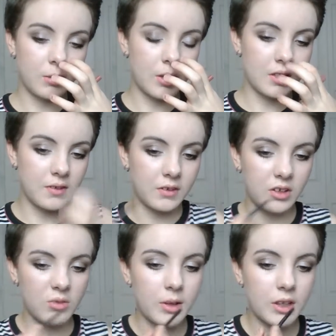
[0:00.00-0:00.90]
Sometimes if I
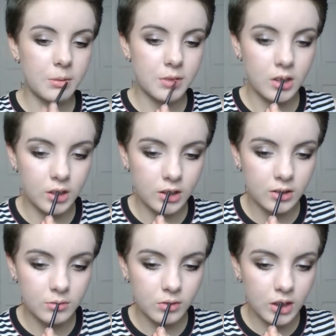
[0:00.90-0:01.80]
really want my lips to look
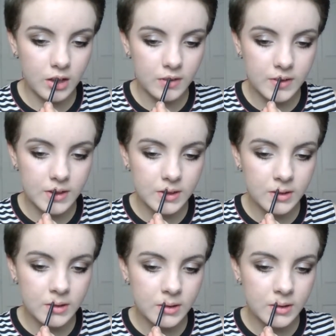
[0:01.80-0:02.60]
more even,